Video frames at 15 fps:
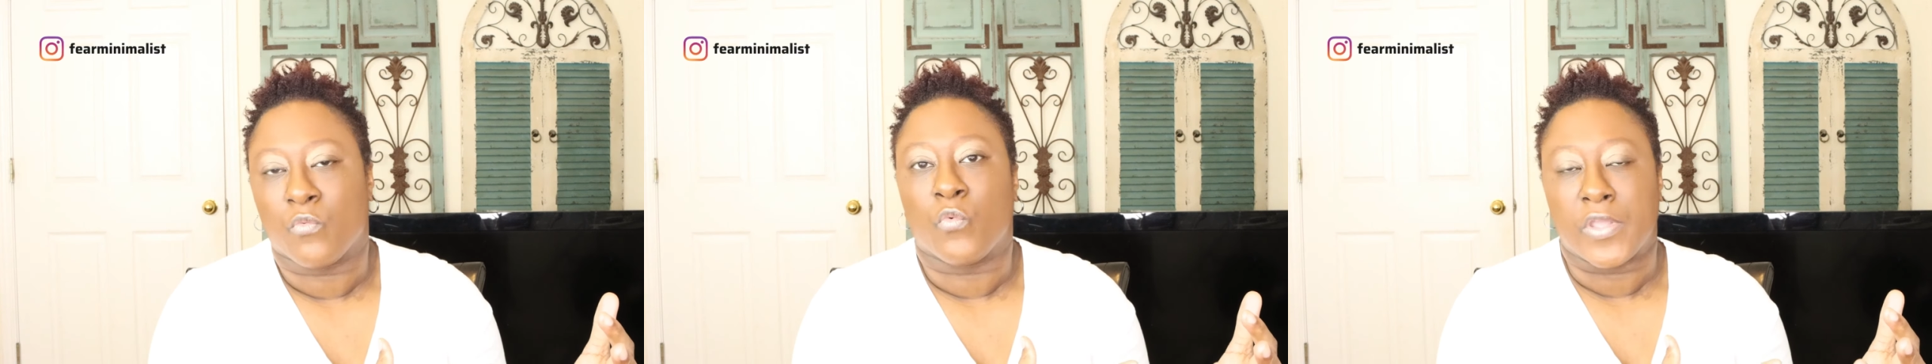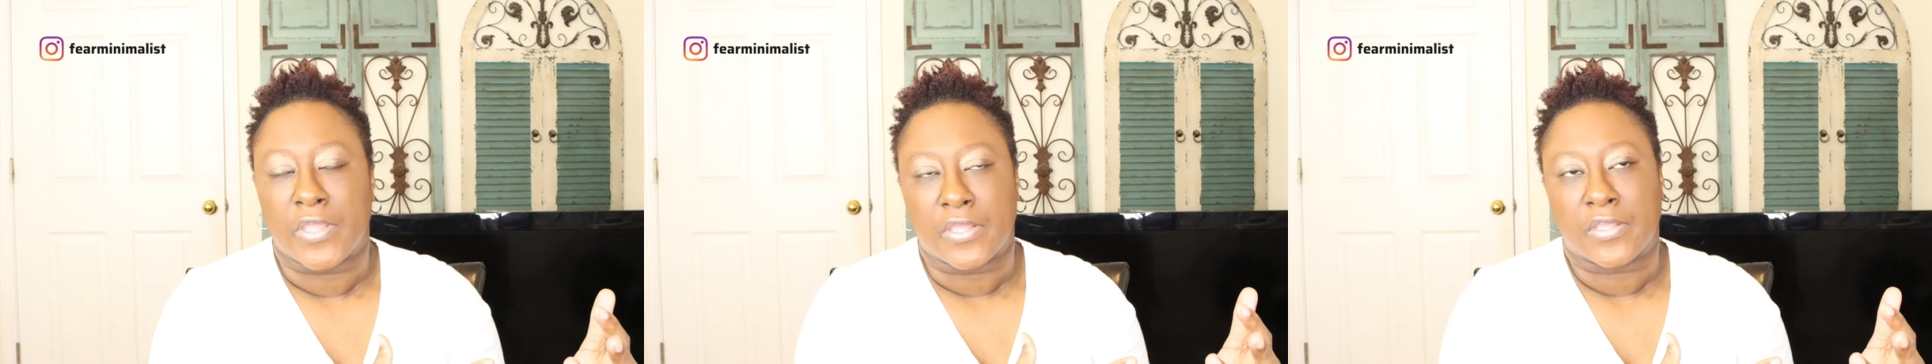
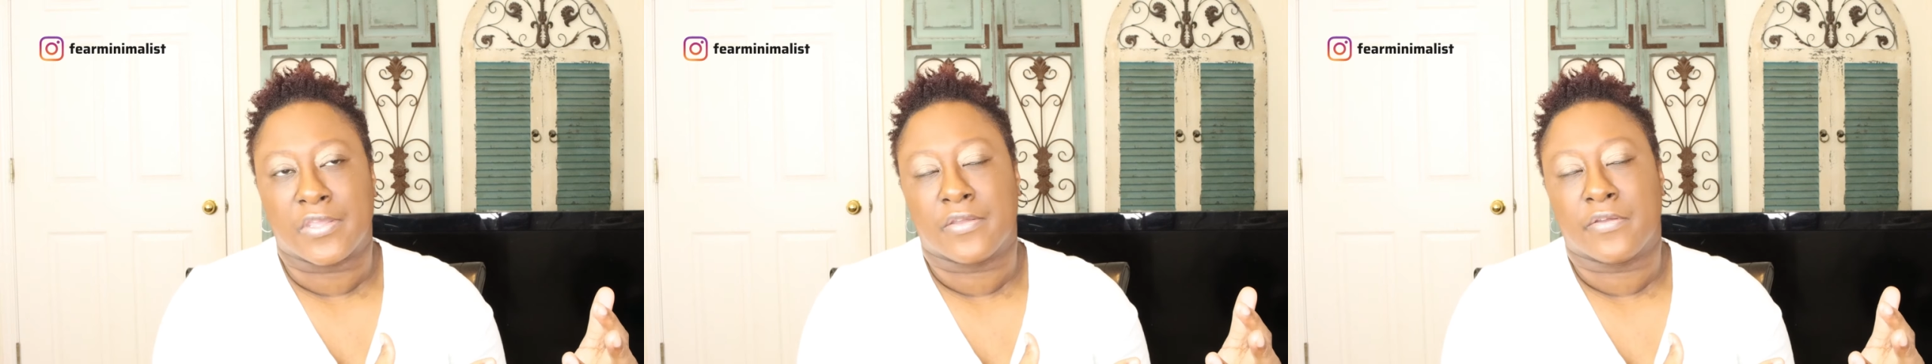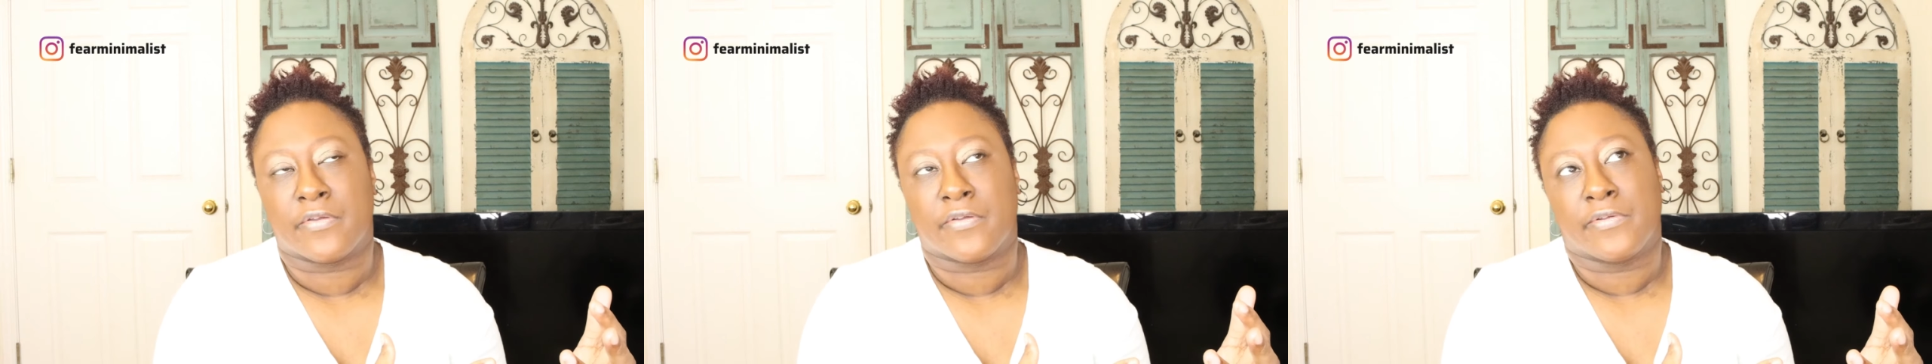week?
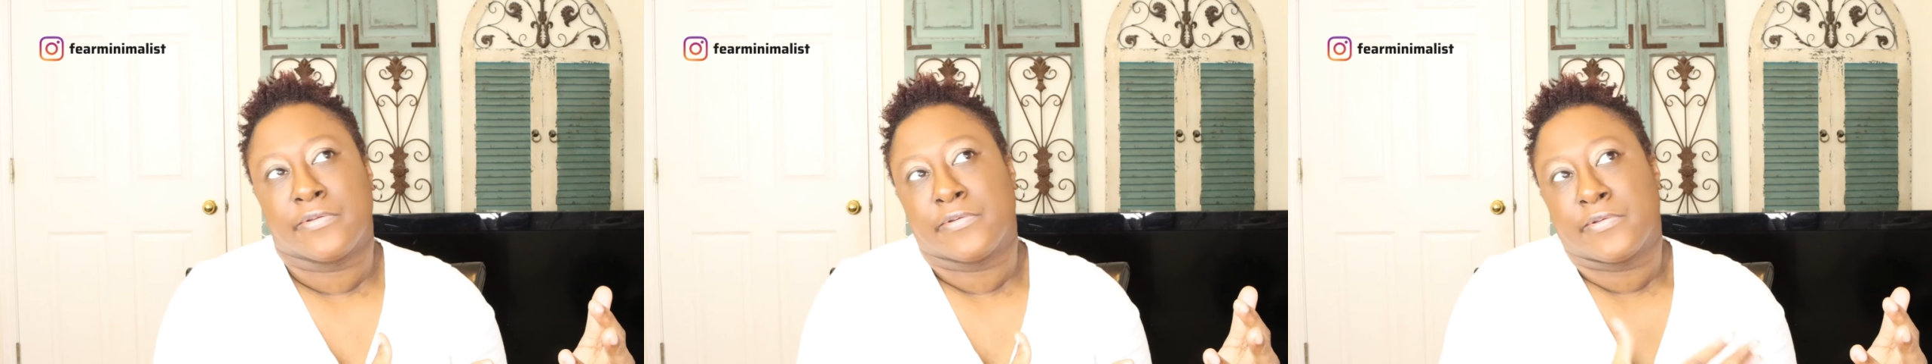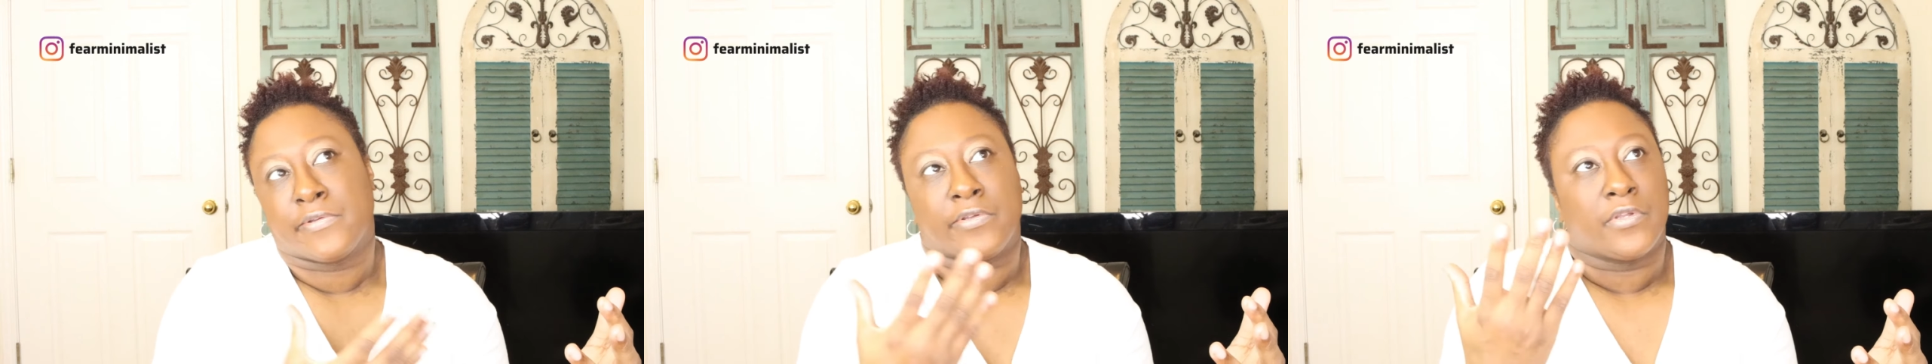
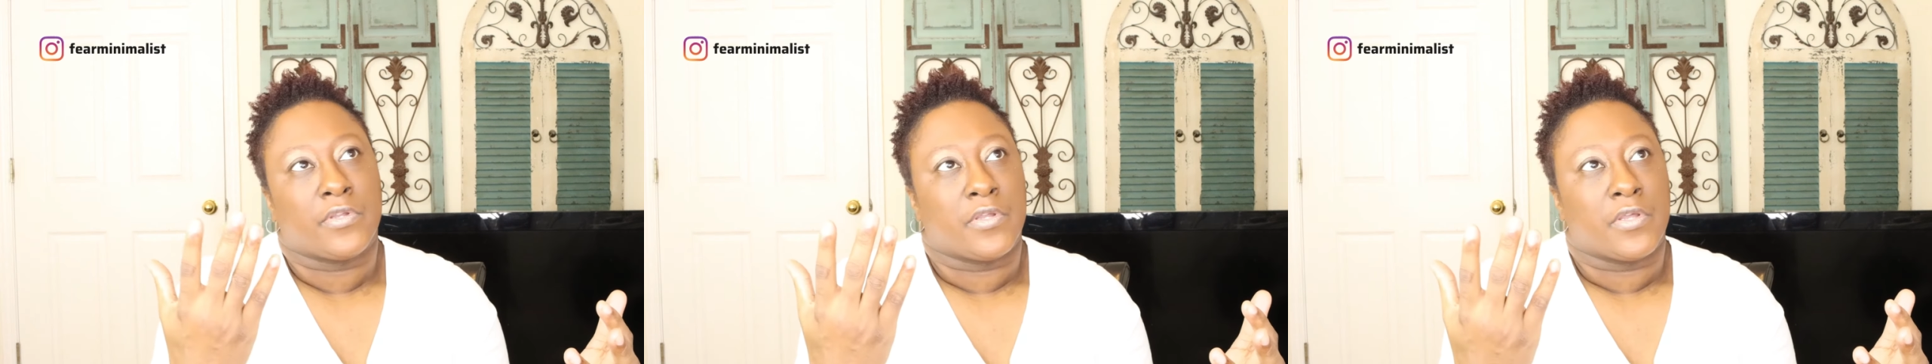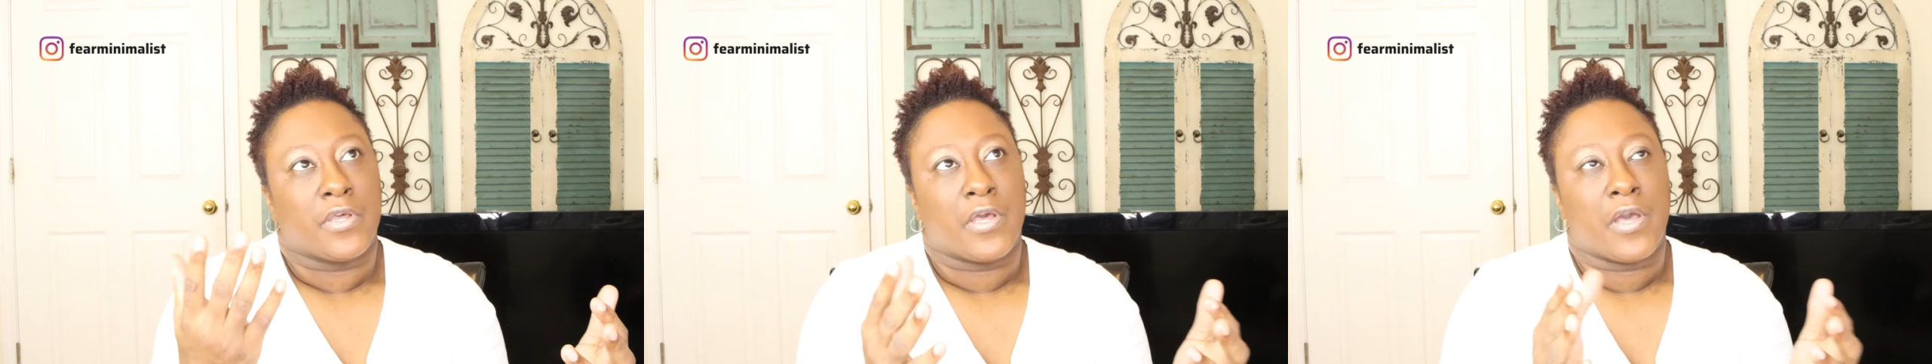
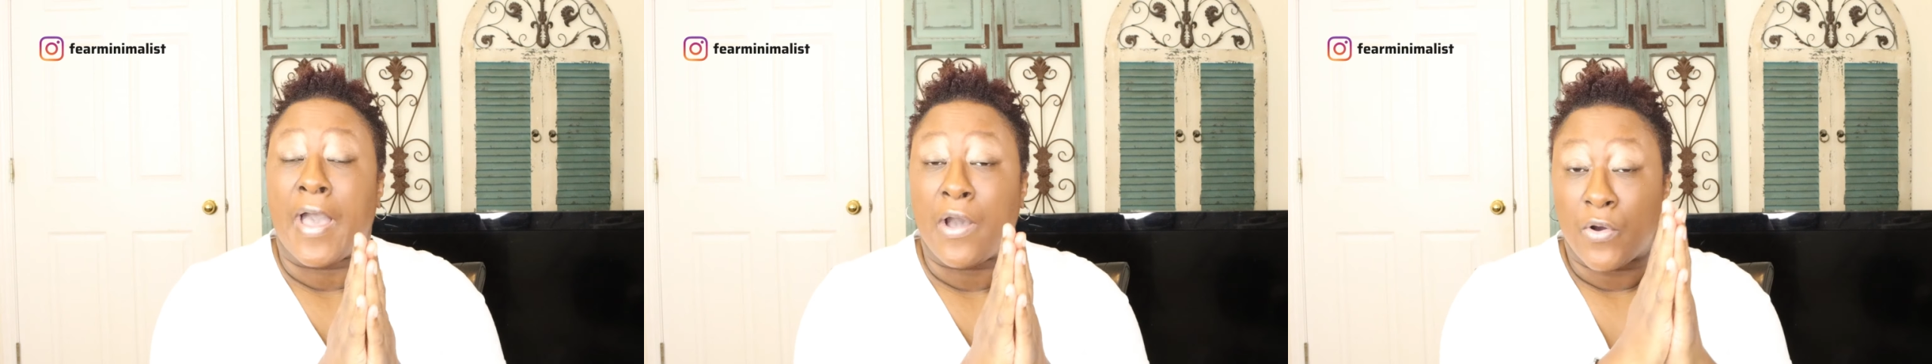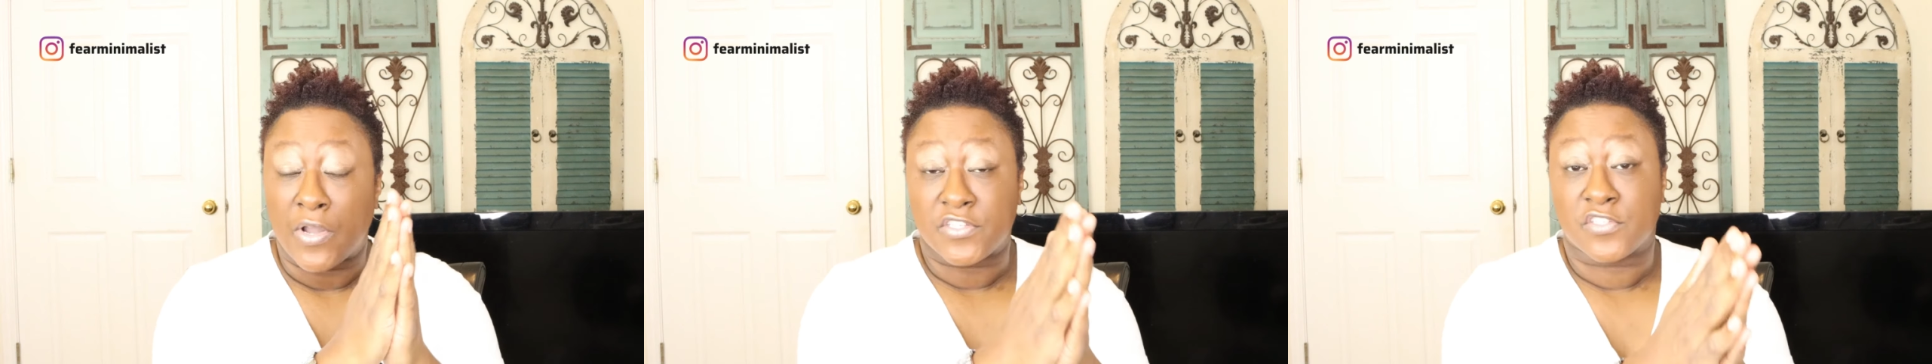
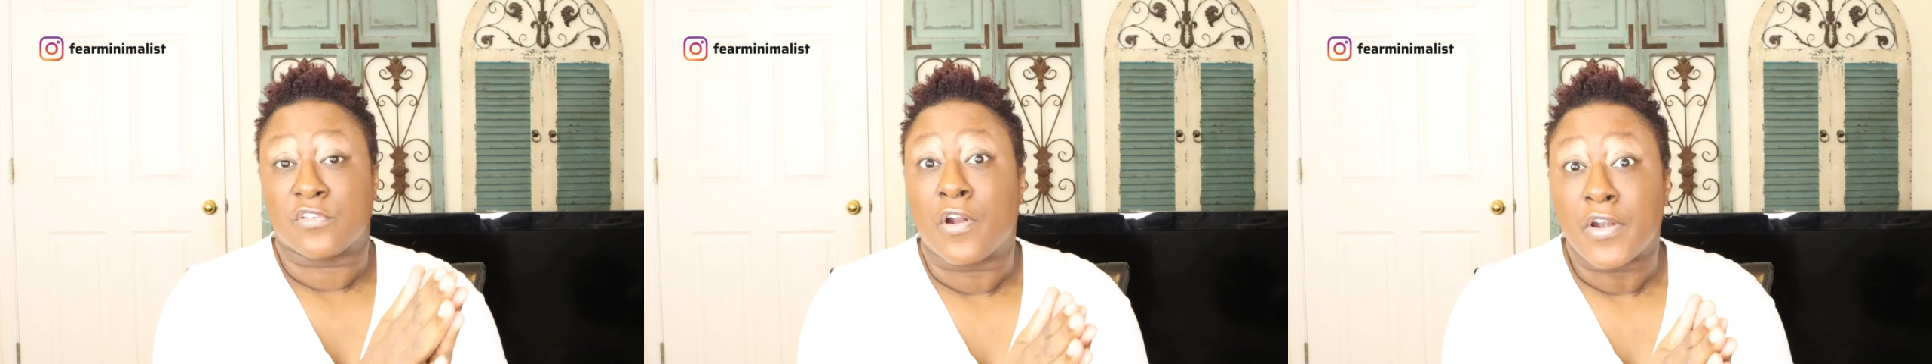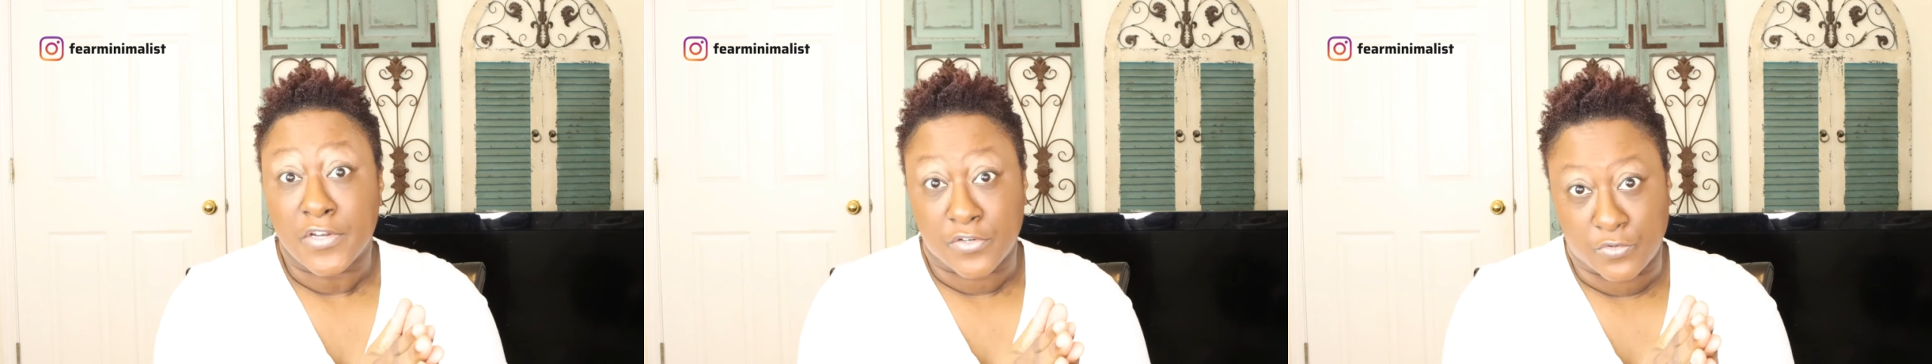How I
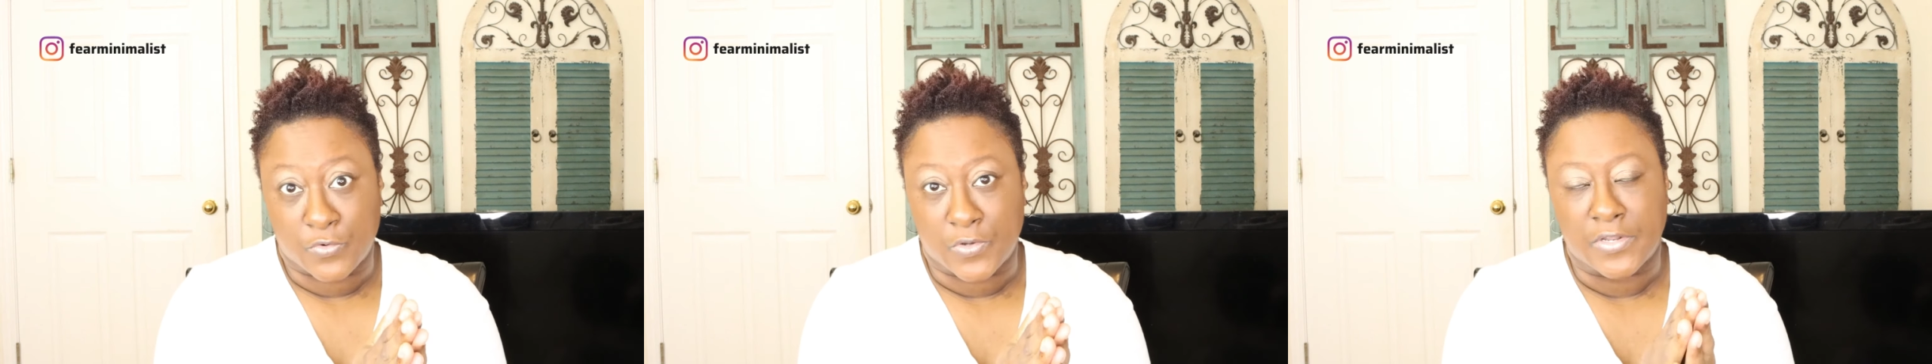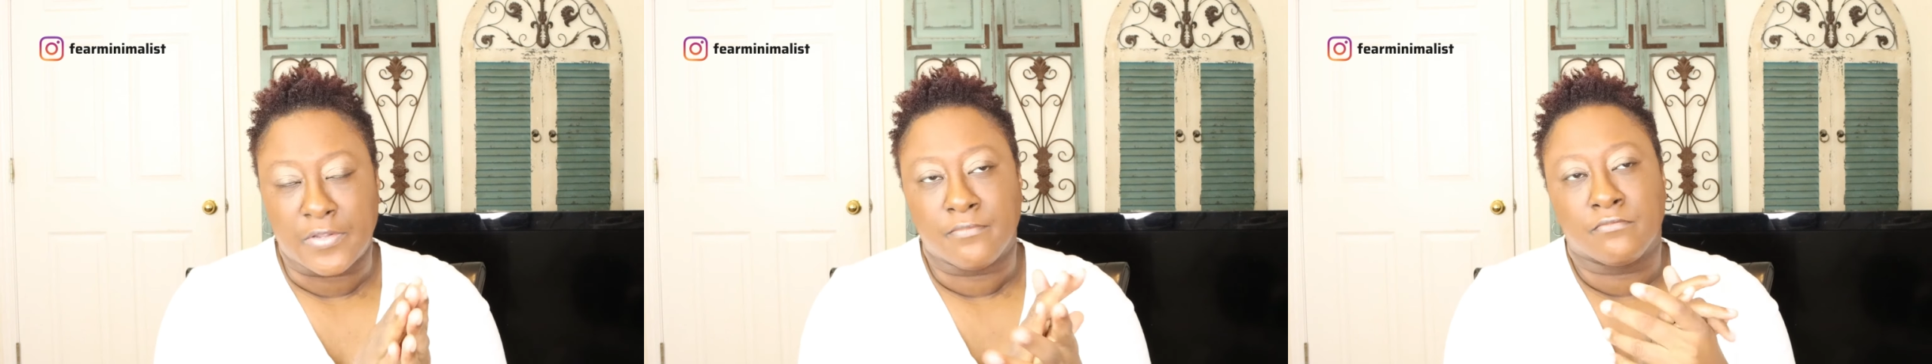started
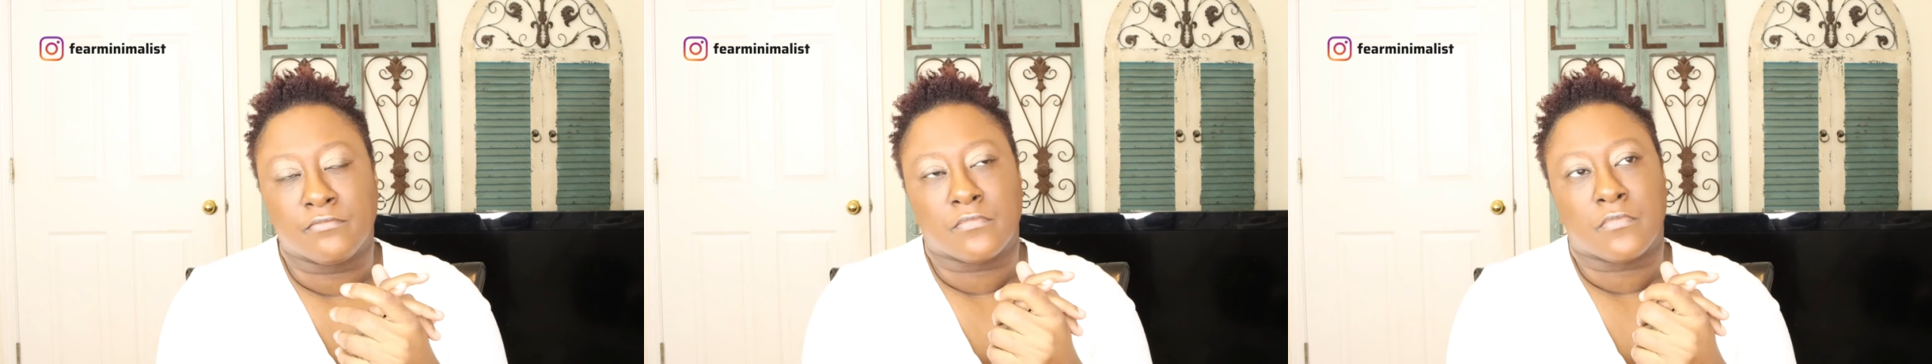doing it